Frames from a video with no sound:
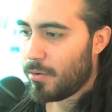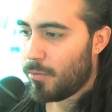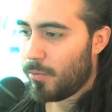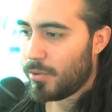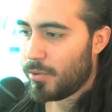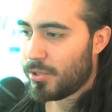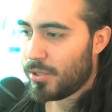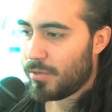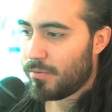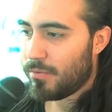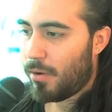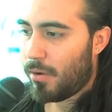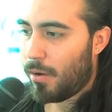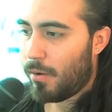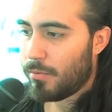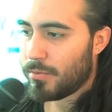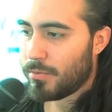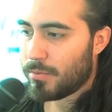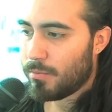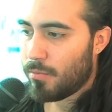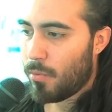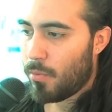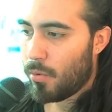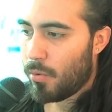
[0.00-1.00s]
which
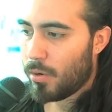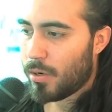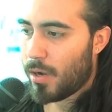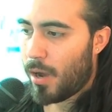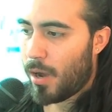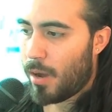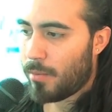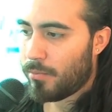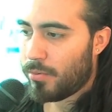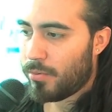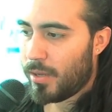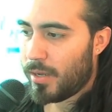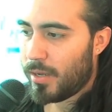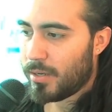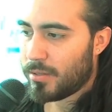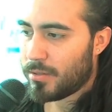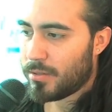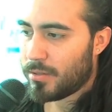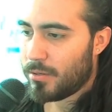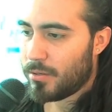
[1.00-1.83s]
involves more complex